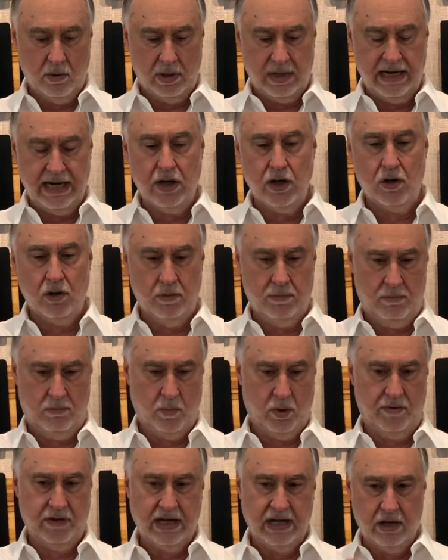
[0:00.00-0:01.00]
ear
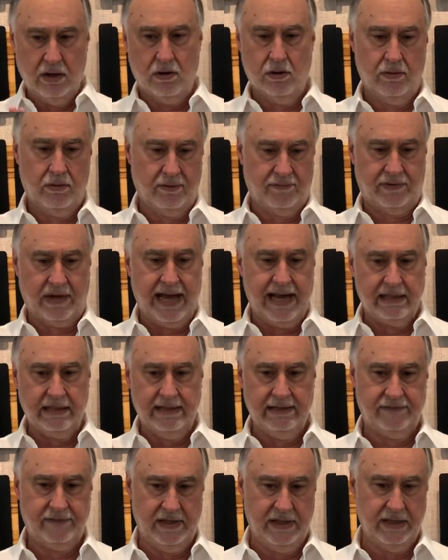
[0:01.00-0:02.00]
where the ear or the flag
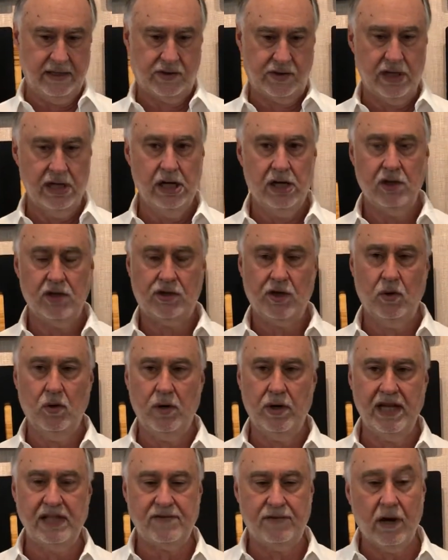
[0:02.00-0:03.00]
leaf is. So
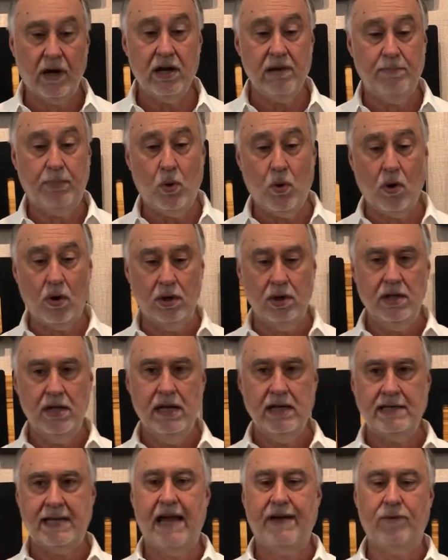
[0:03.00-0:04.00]
it's very important
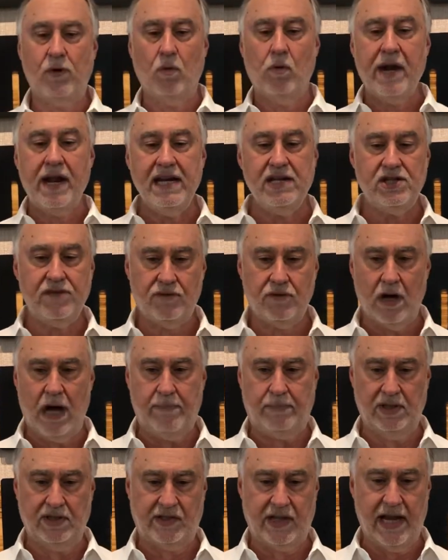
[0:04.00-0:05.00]
to have a range of
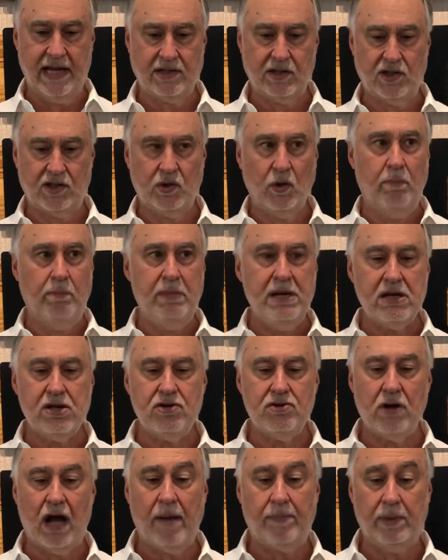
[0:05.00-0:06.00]
droplet sizes. So a bigger
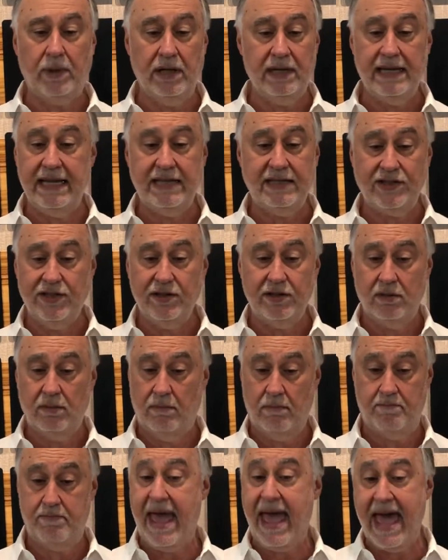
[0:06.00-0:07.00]
droplet isn't
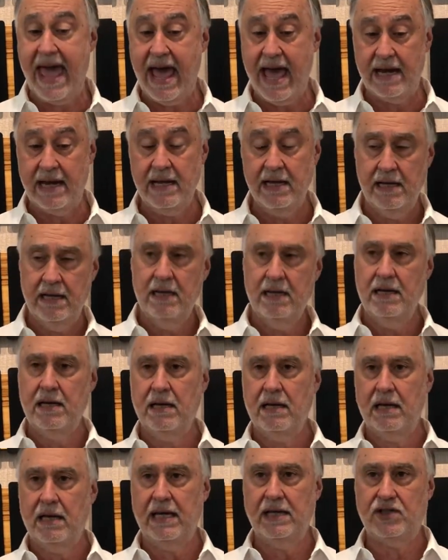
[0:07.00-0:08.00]
bad,
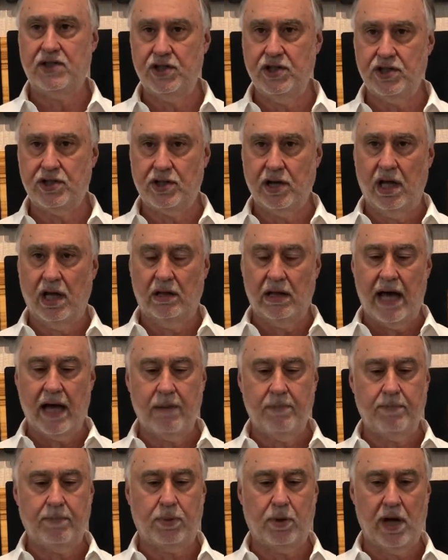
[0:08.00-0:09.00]
it's just a lot
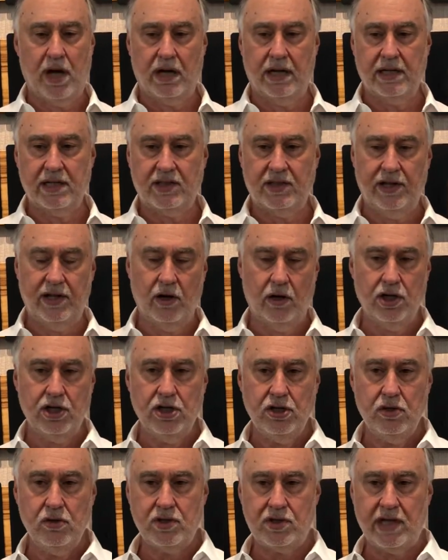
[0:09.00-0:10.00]
of products that are
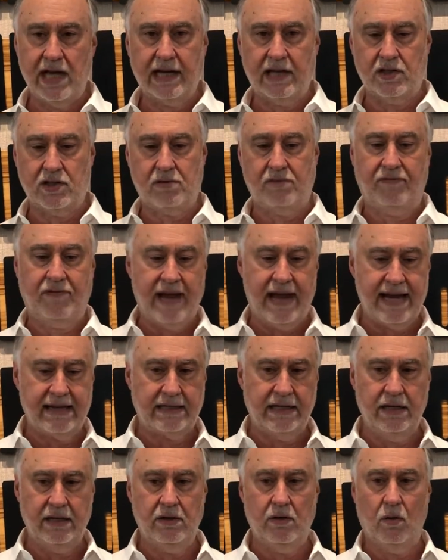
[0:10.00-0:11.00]
used like a
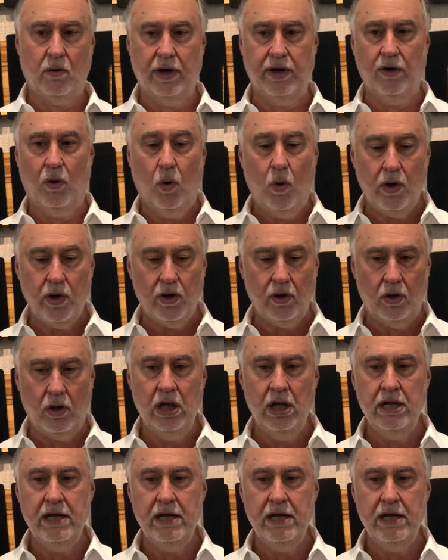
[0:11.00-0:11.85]
surfactant or an oil